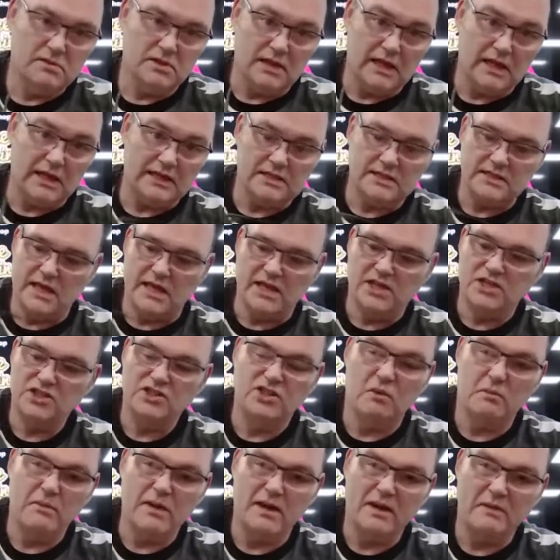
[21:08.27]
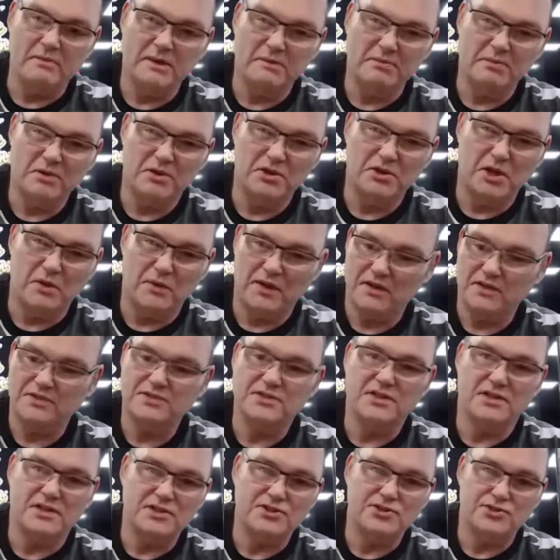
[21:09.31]
Like I say, not many people grow it
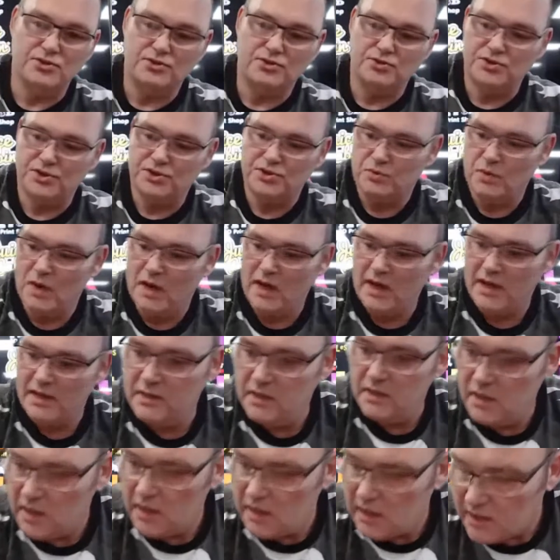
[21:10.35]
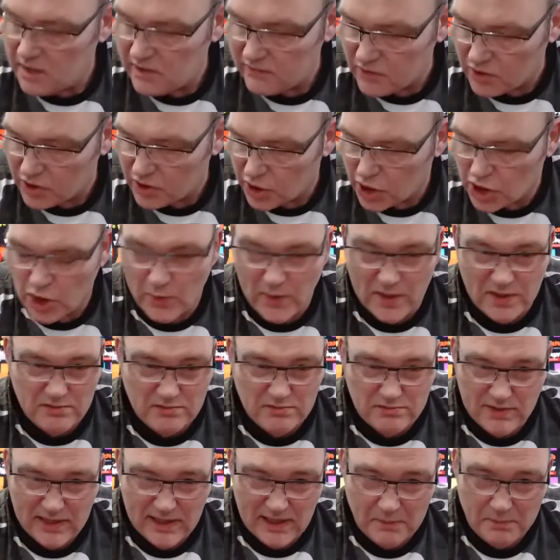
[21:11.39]
because it is such a swine. You've got to grow it
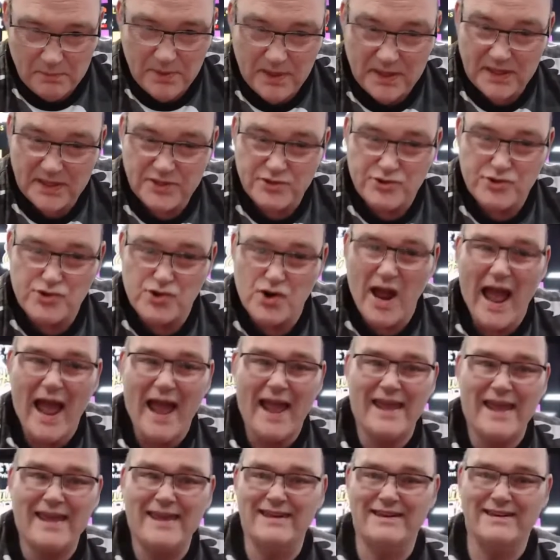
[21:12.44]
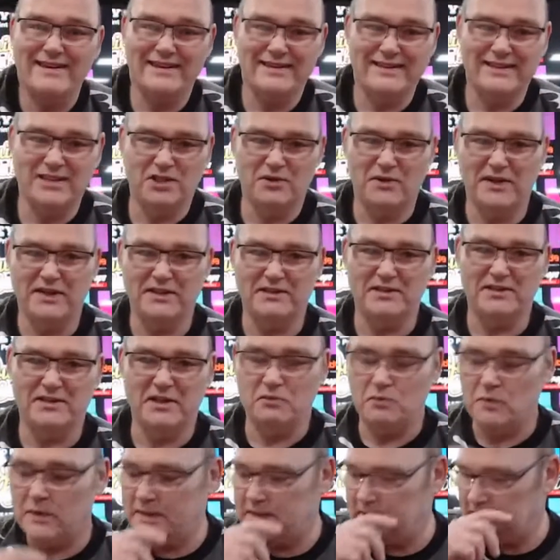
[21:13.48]
really pretty dry, you know, in
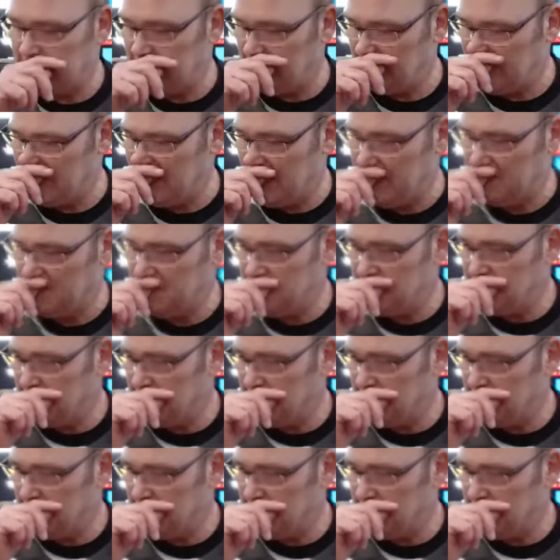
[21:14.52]
winter and that.